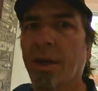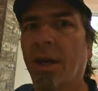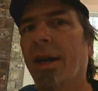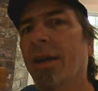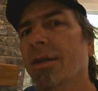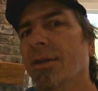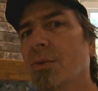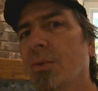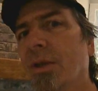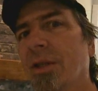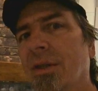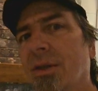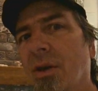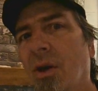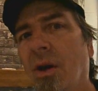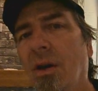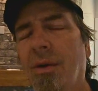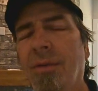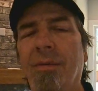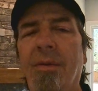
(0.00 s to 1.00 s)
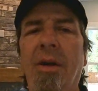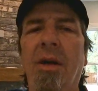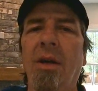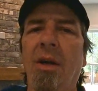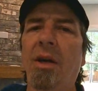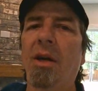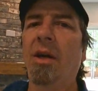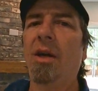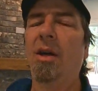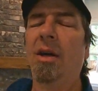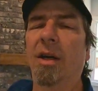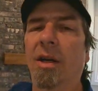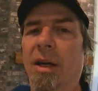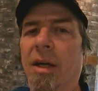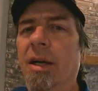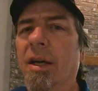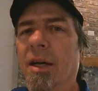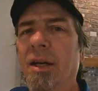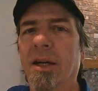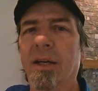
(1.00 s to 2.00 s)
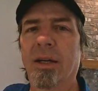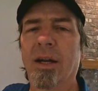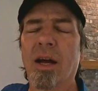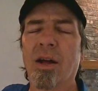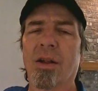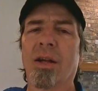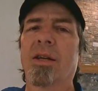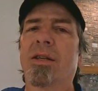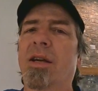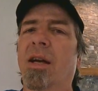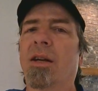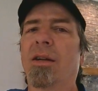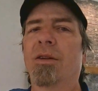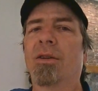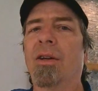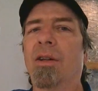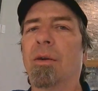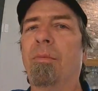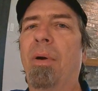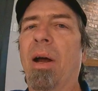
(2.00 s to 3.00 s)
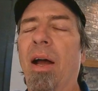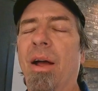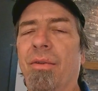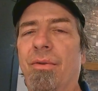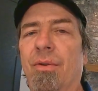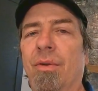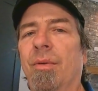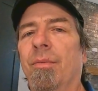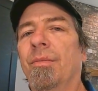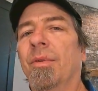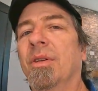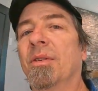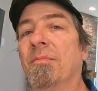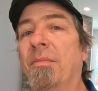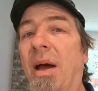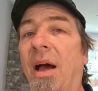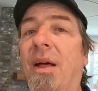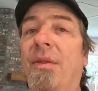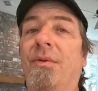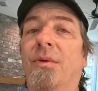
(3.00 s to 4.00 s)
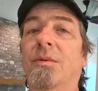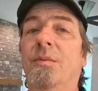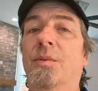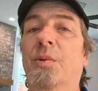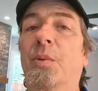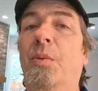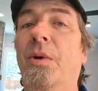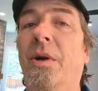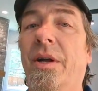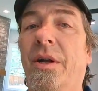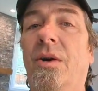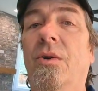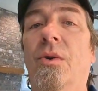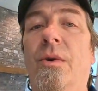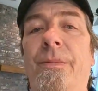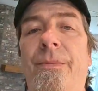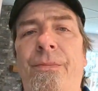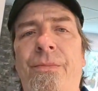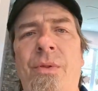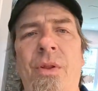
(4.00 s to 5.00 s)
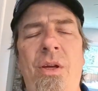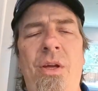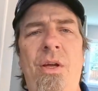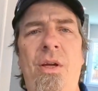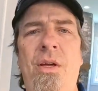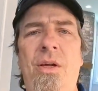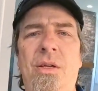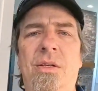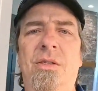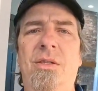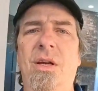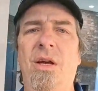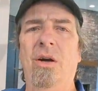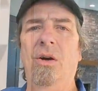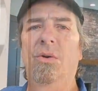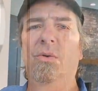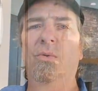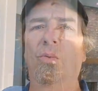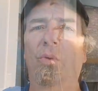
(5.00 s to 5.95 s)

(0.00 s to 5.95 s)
As we saw. And now let's head into the bathroom. This bathroom's pretty cool. So